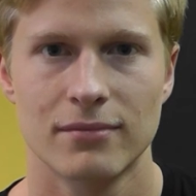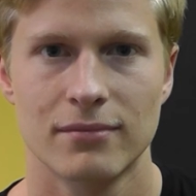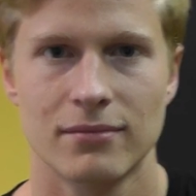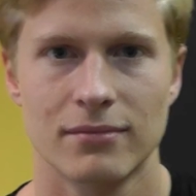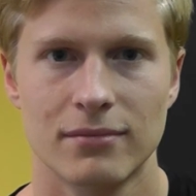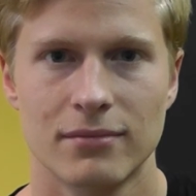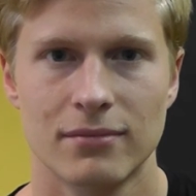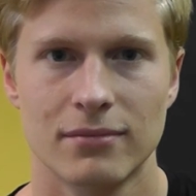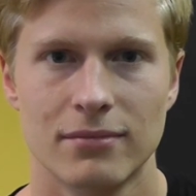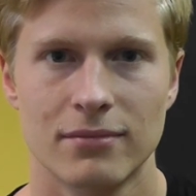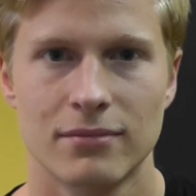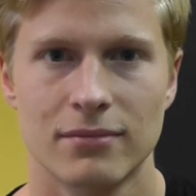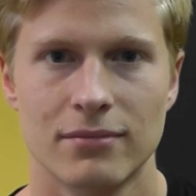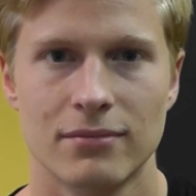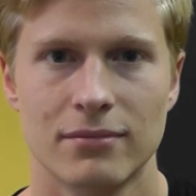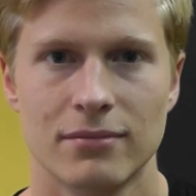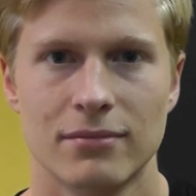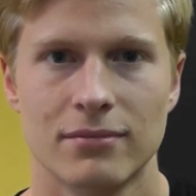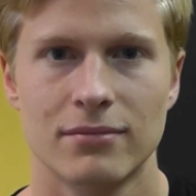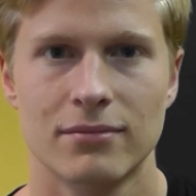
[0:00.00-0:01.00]
like find your
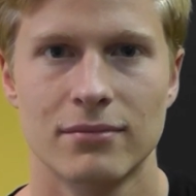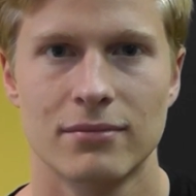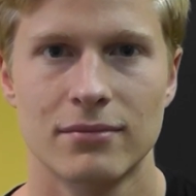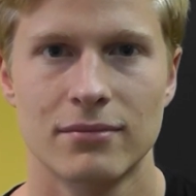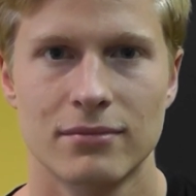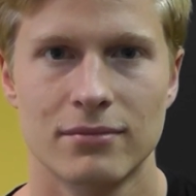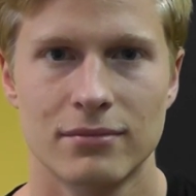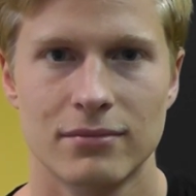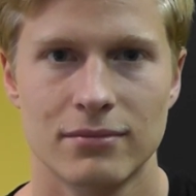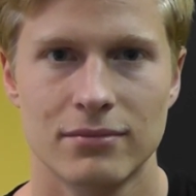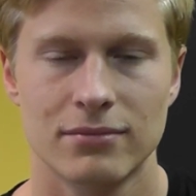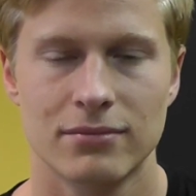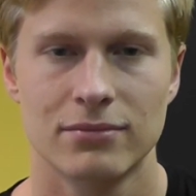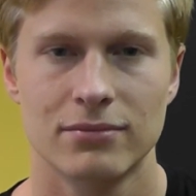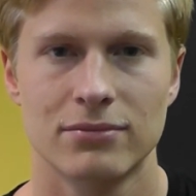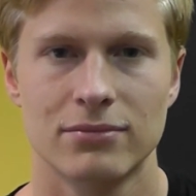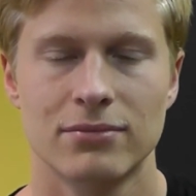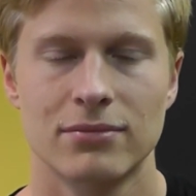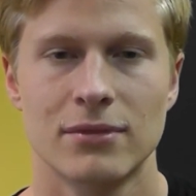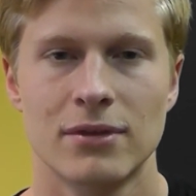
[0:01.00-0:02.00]
feet and
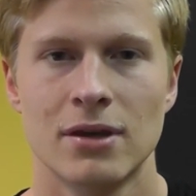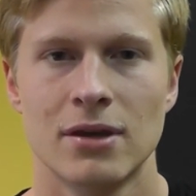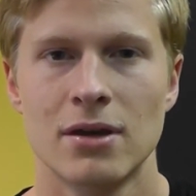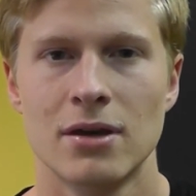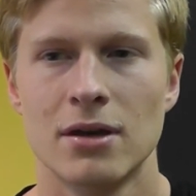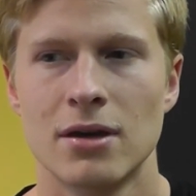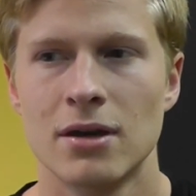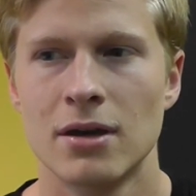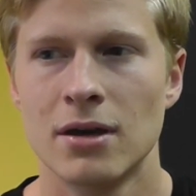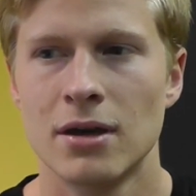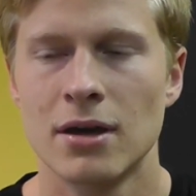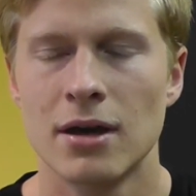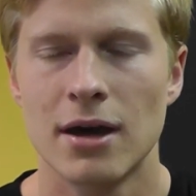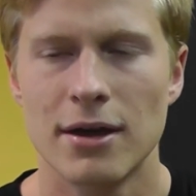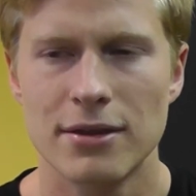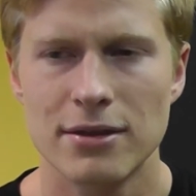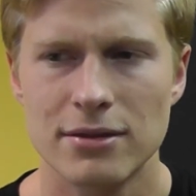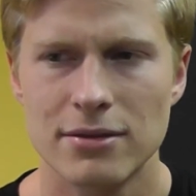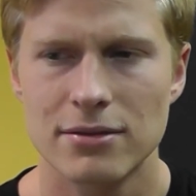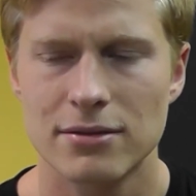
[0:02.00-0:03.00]
get out and seeing
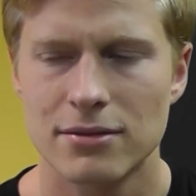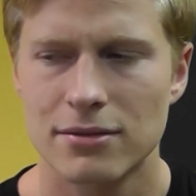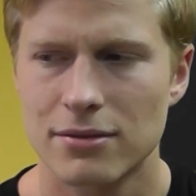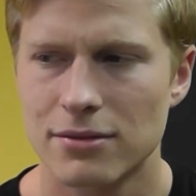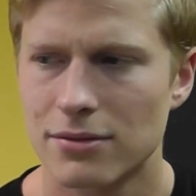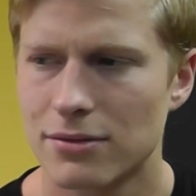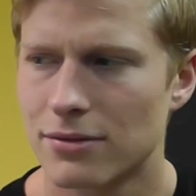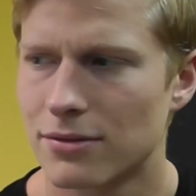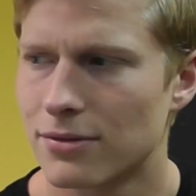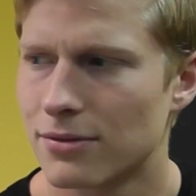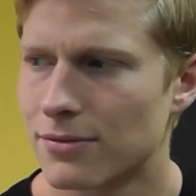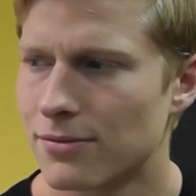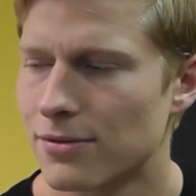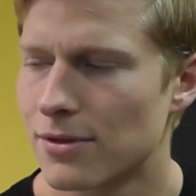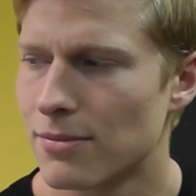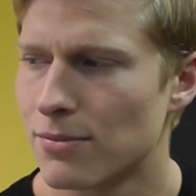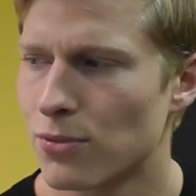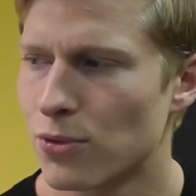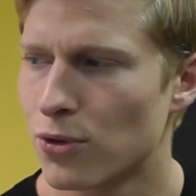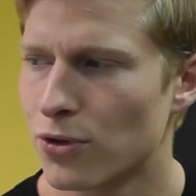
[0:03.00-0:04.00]
people? And
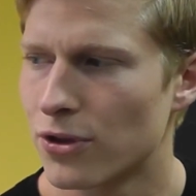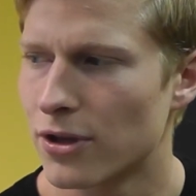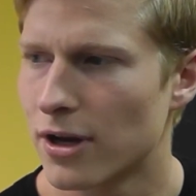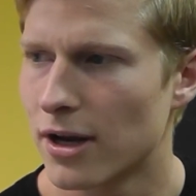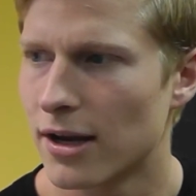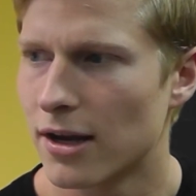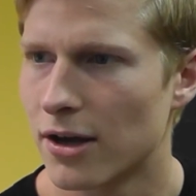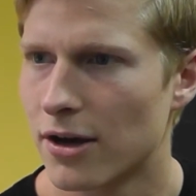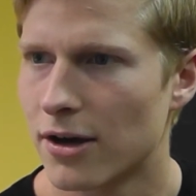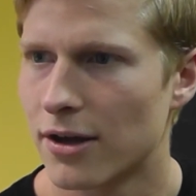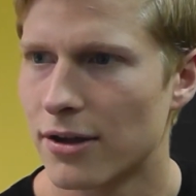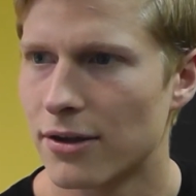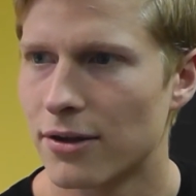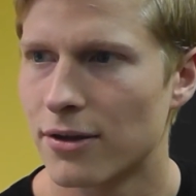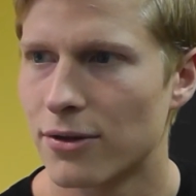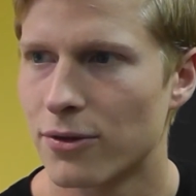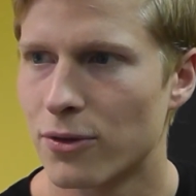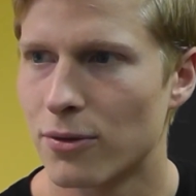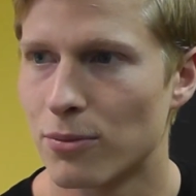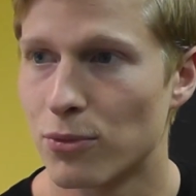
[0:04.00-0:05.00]
the more that I
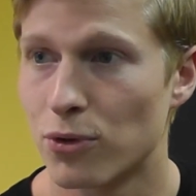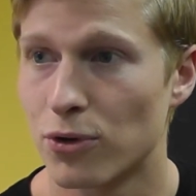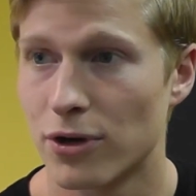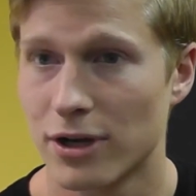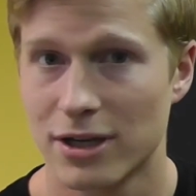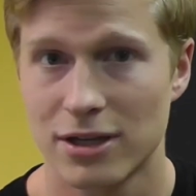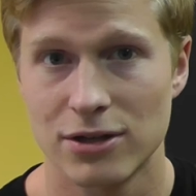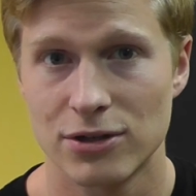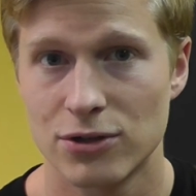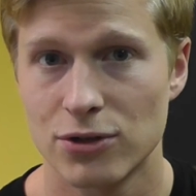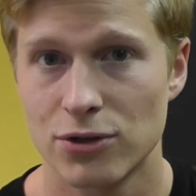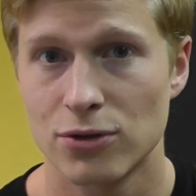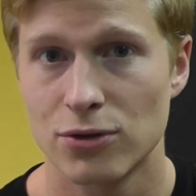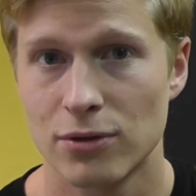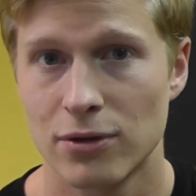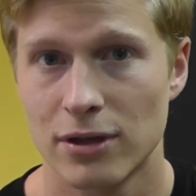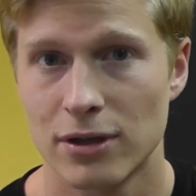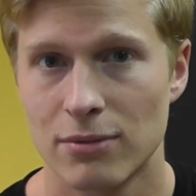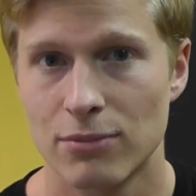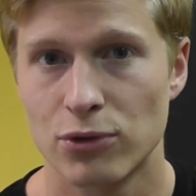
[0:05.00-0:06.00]
learn, the more I can
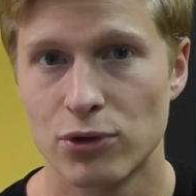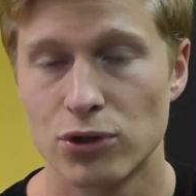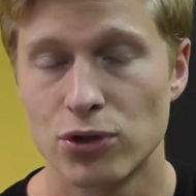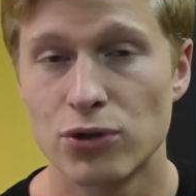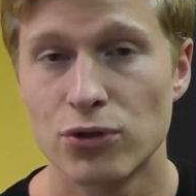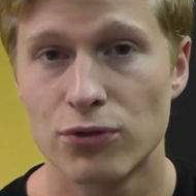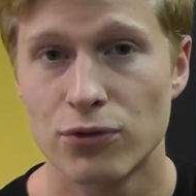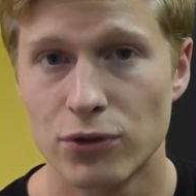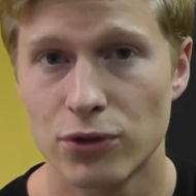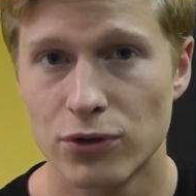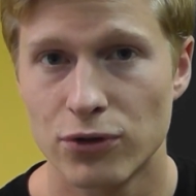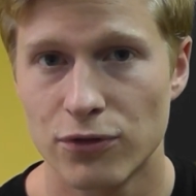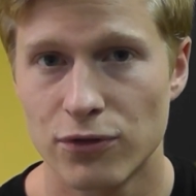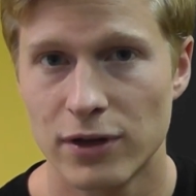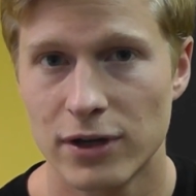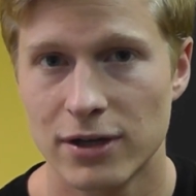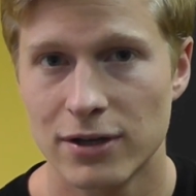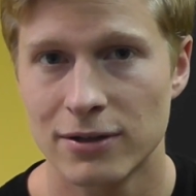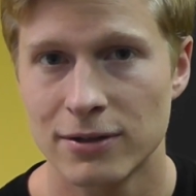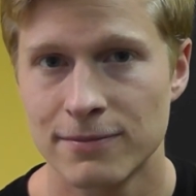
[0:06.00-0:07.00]
do, the more useful you
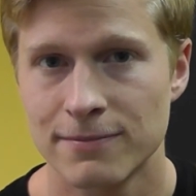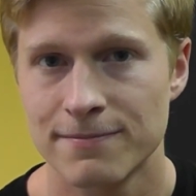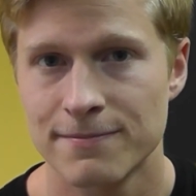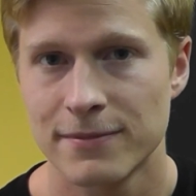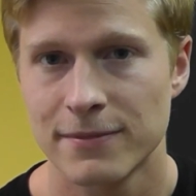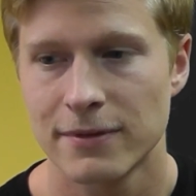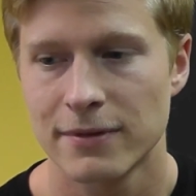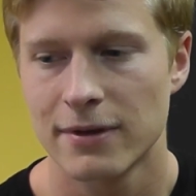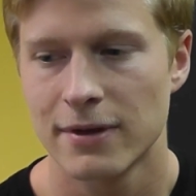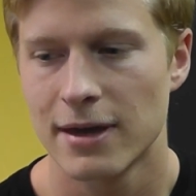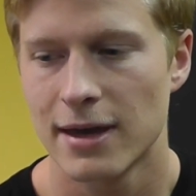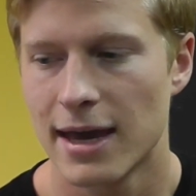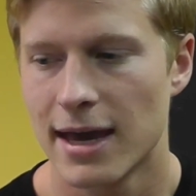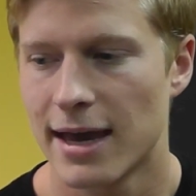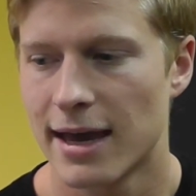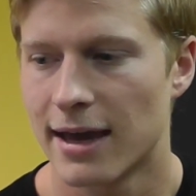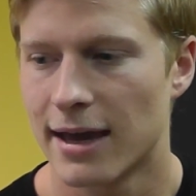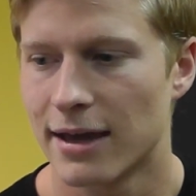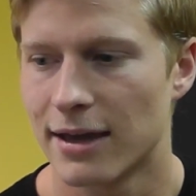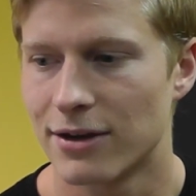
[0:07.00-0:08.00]
feel
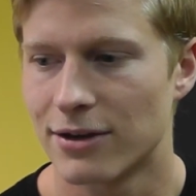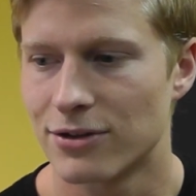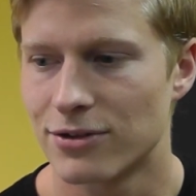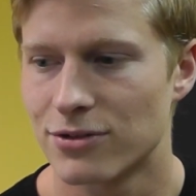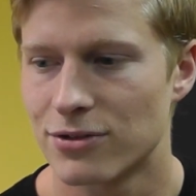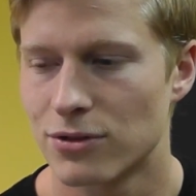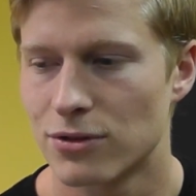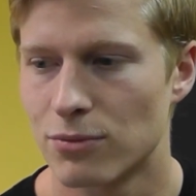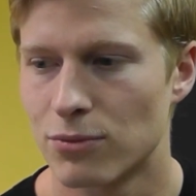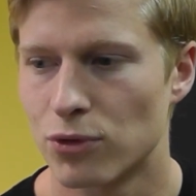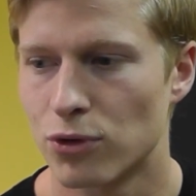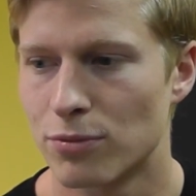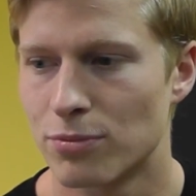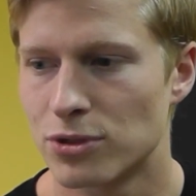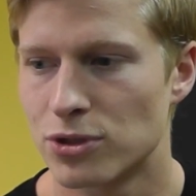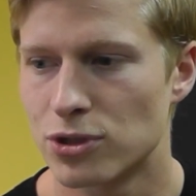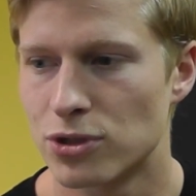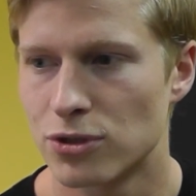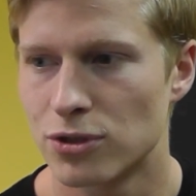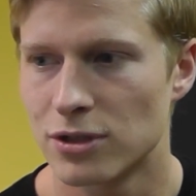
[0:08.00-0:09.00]
and the more
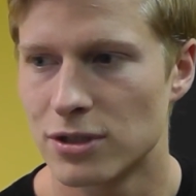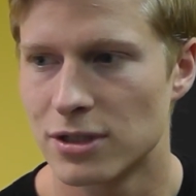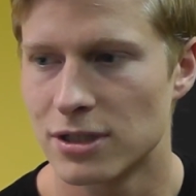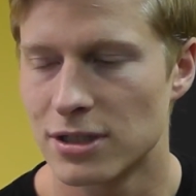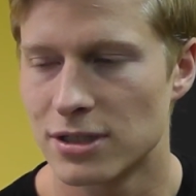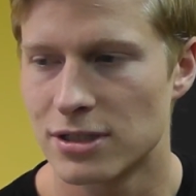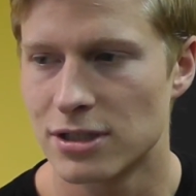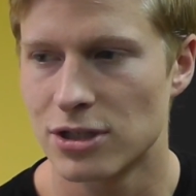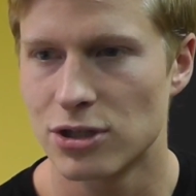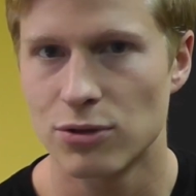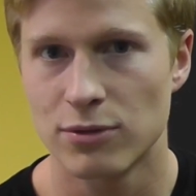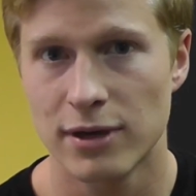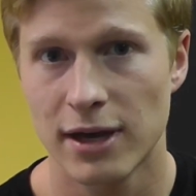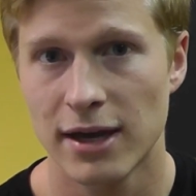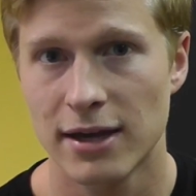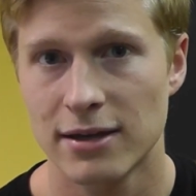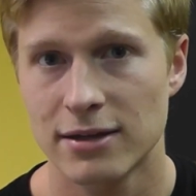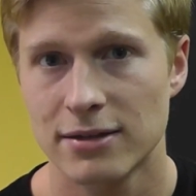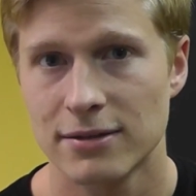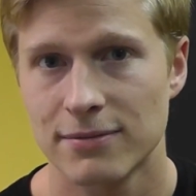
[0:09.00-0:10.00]
opportunities that you
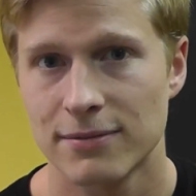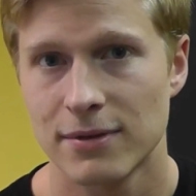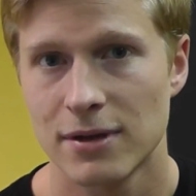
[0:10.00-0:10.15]
get.